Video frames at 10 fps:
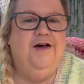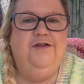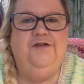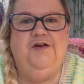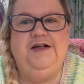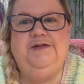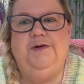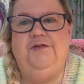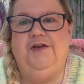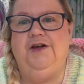The first one
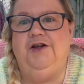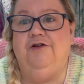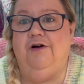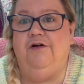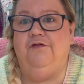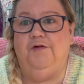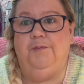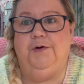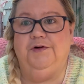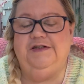of the new craft room
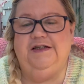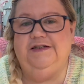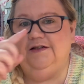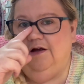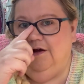boxes